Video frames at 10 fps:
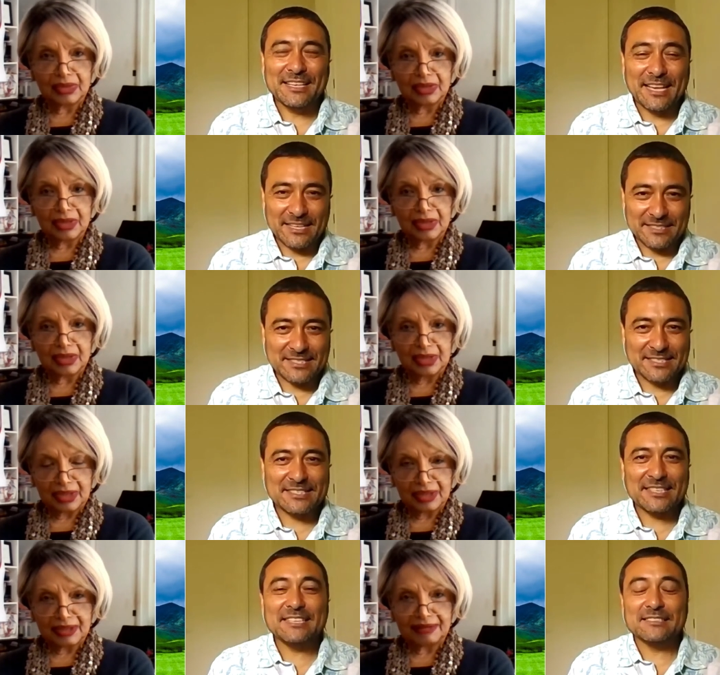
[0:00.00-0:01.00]

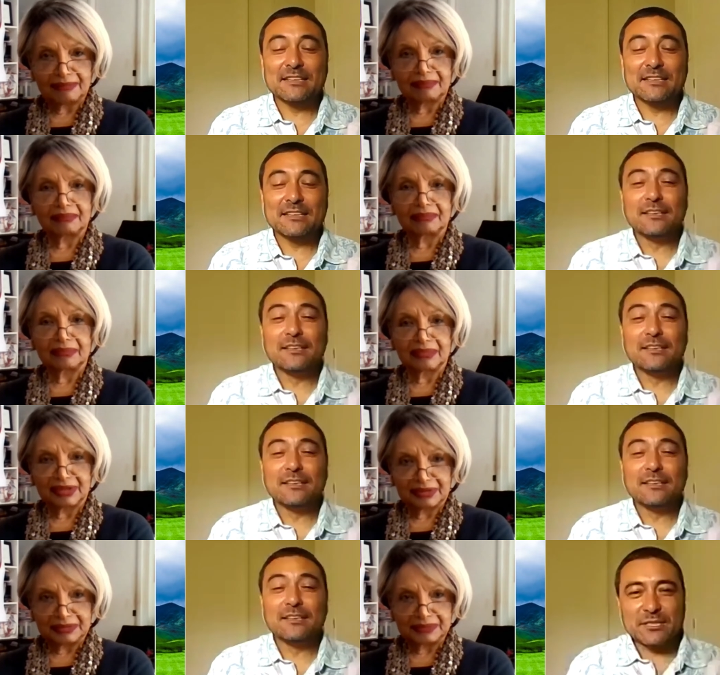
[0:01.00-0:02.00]
Speaker 1: Yes.
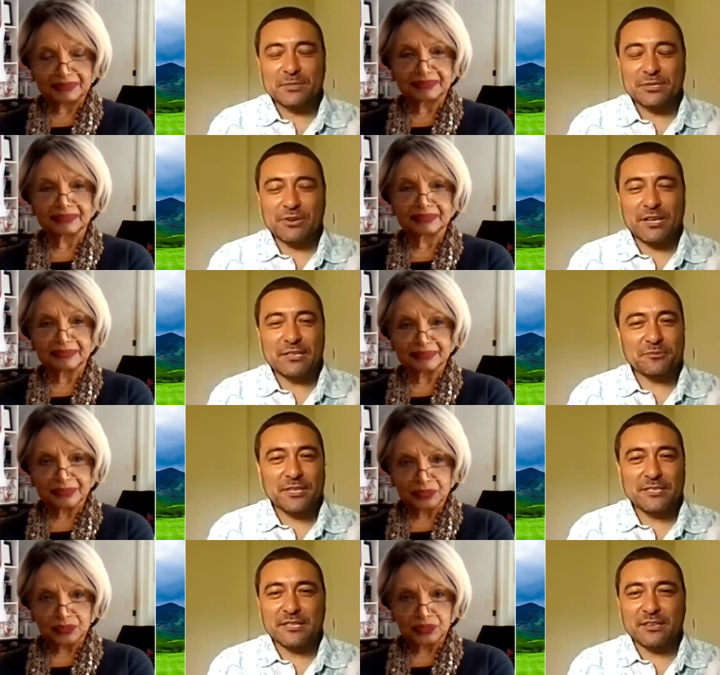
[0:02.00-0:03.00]
For some strange
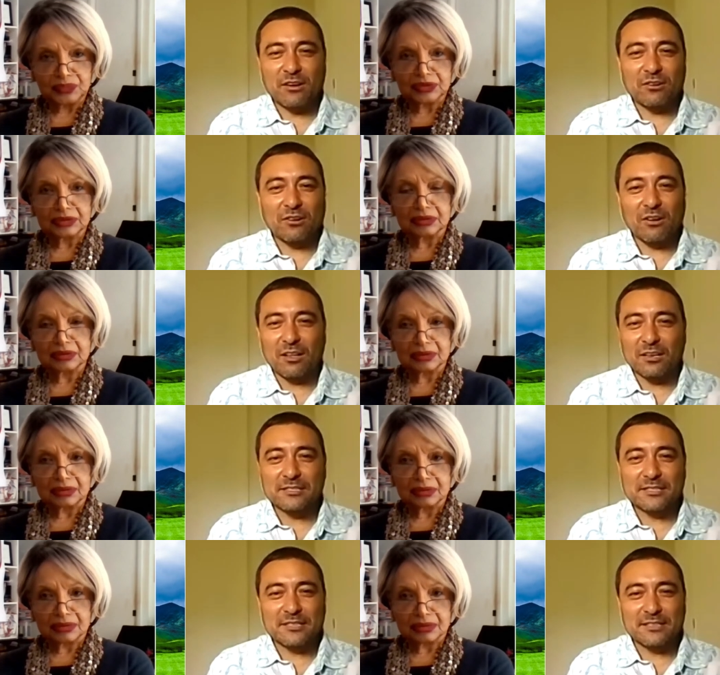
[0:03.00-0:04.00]
reason,
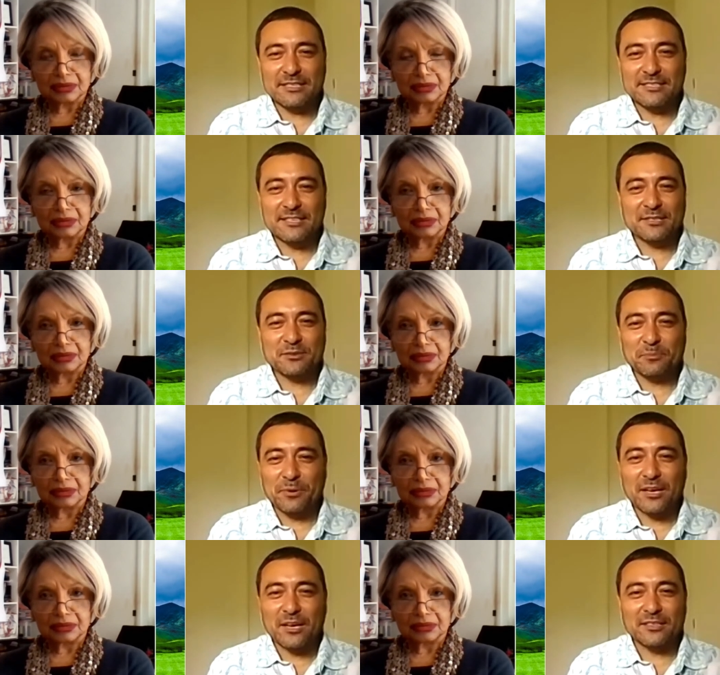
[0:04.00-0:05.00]
alcohol is an
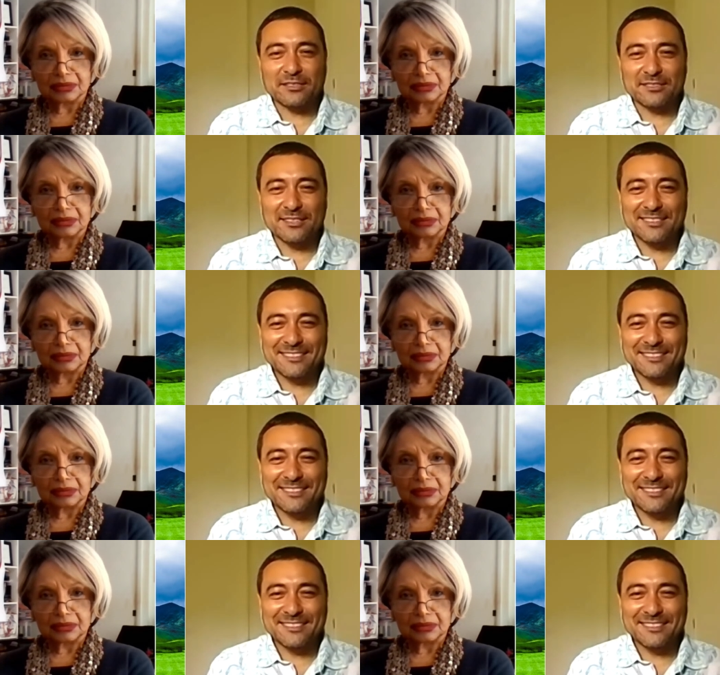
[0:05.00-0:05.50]
essential product.